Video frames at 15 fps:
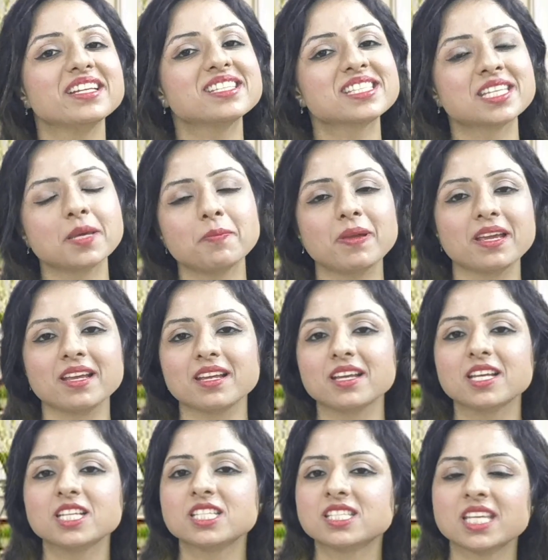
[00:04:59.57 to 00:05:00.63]
is skipping.
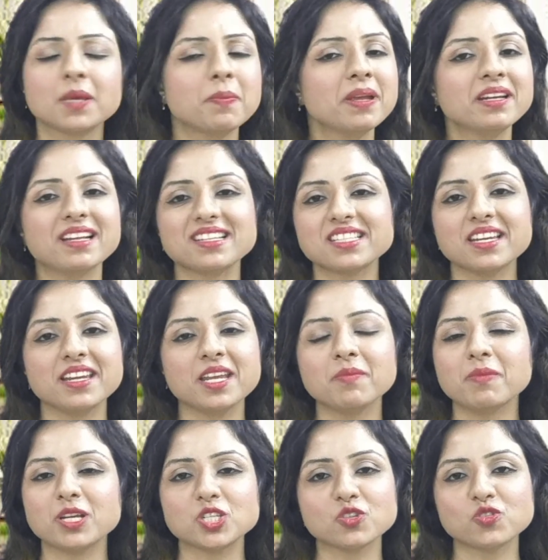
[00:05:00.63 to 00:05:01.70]
Skipping doesn't need
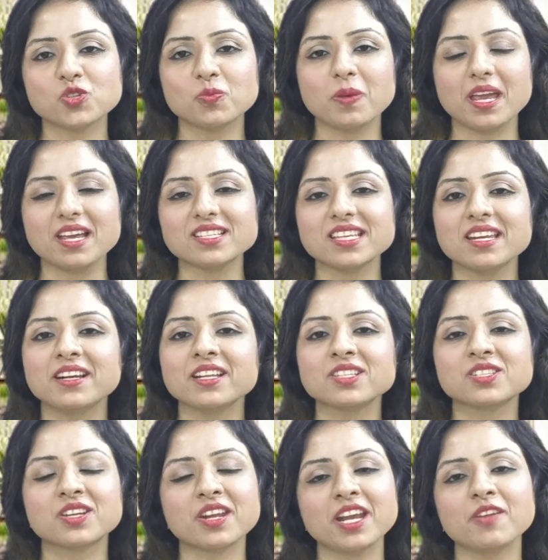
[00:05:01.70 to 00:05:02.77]
much of space and it is
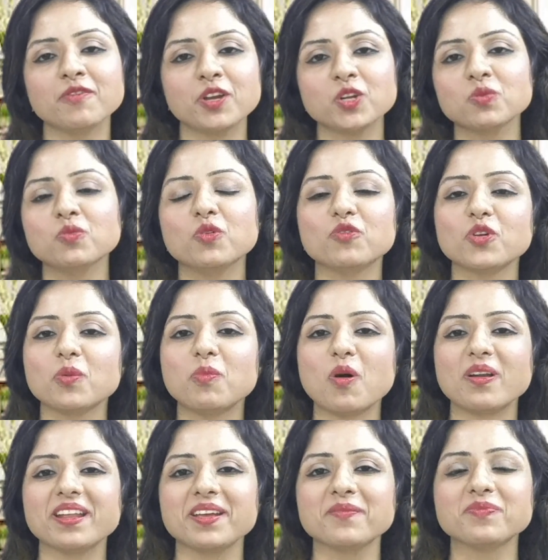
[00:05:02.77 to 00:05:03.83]
a great way to move your
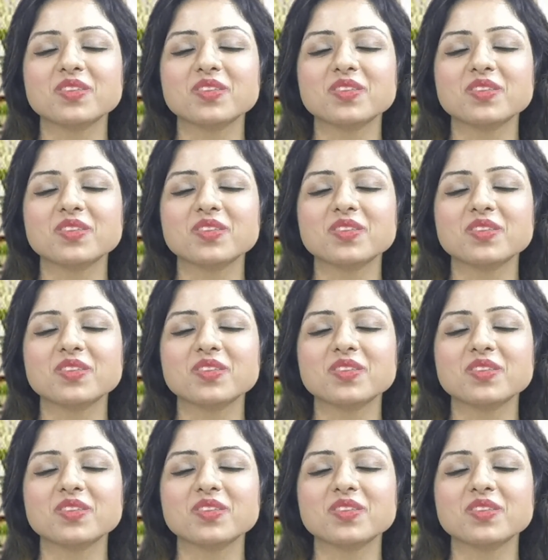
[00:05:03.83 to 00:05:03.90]
body.